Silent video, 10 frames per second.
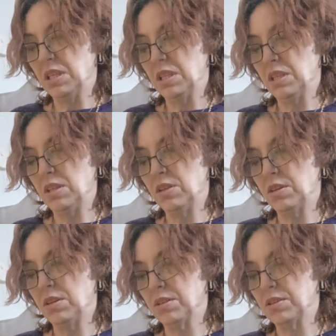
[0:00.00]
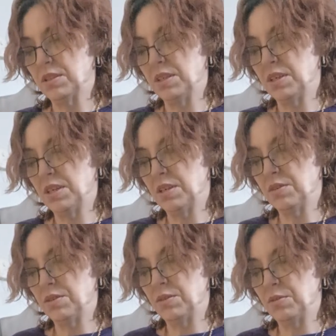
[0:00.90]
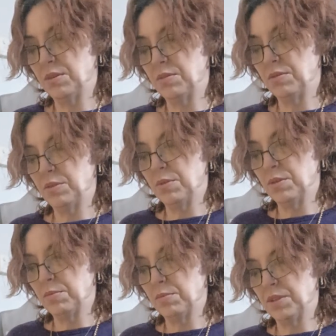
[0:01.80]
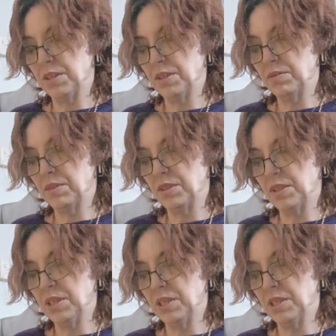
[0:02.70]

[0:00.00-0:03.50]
You can extend it out or do whatever you want with it after that.